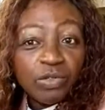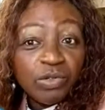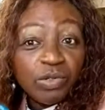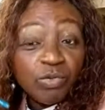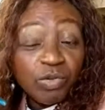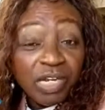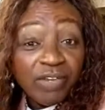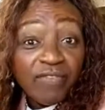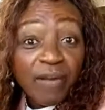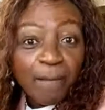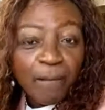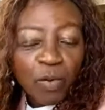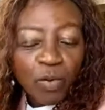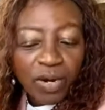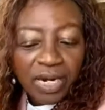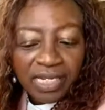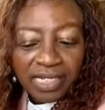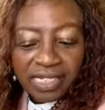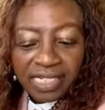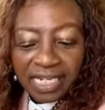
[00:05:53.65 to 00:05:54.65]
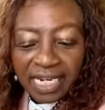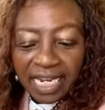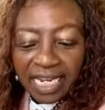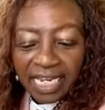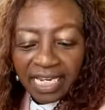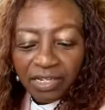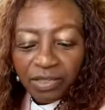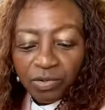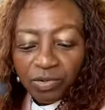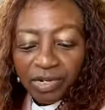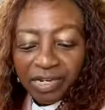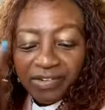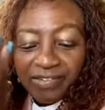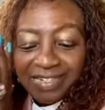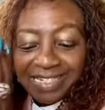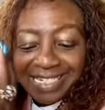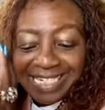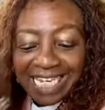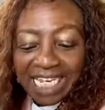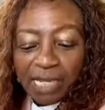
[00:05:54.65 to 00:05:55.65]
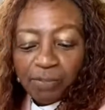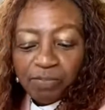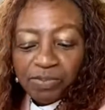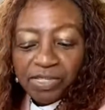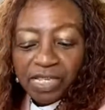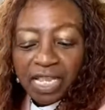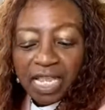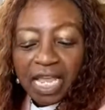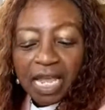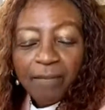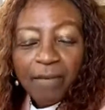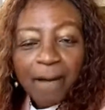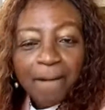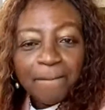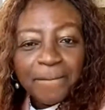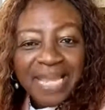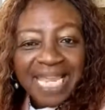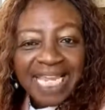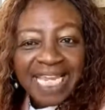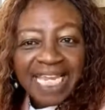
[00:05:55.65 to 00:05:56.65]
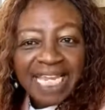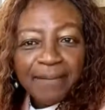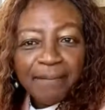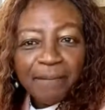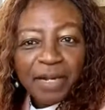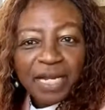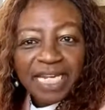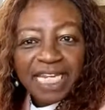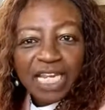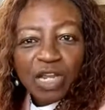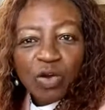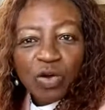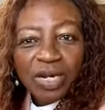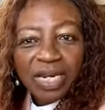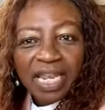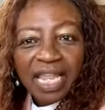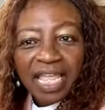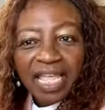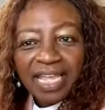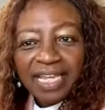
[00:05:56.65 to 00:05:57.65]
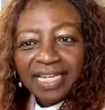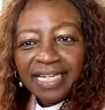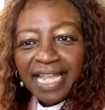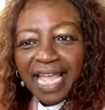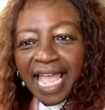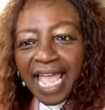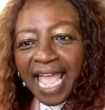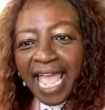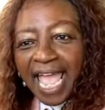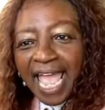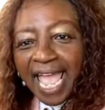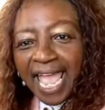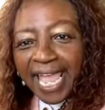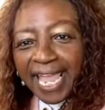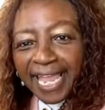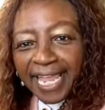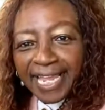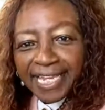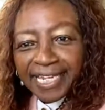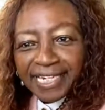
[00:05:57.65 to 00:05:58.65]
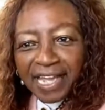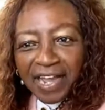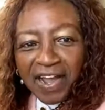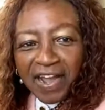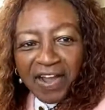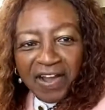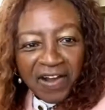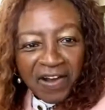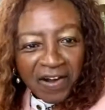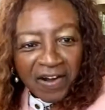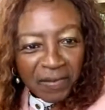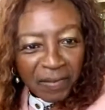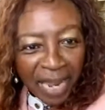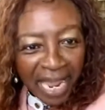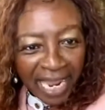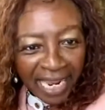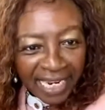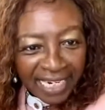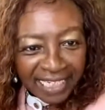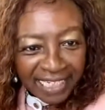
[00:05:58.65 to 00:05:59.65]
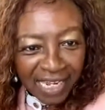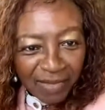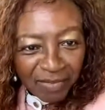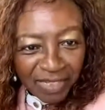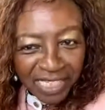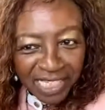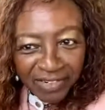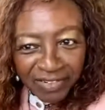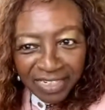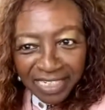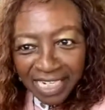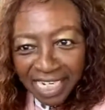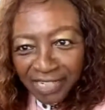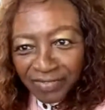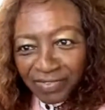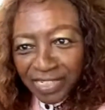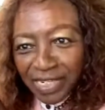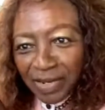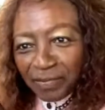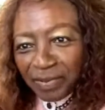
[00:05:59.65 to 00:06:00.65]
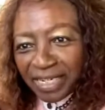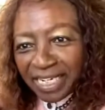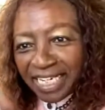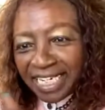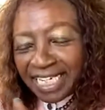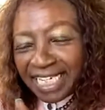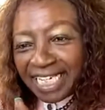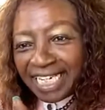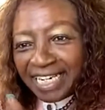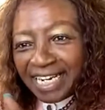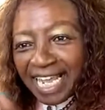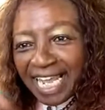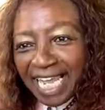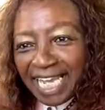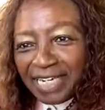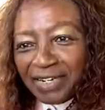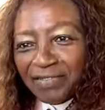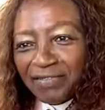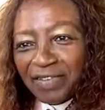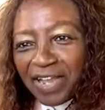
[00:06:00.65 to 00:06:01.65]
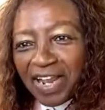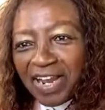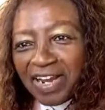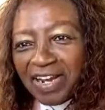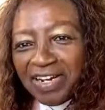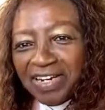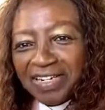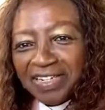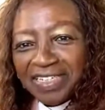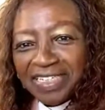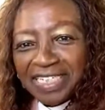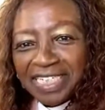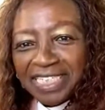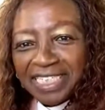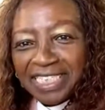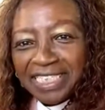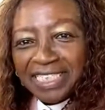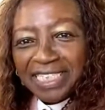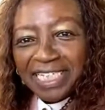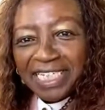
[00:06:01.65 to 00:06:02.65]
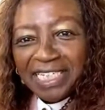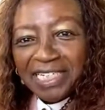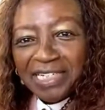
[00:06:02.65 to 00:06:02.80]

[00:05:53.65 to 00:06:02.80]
three different points today, three different tips about making money online. And hey, Thomas Zero, thanks for jumping in here. Hey, Laverne, good to see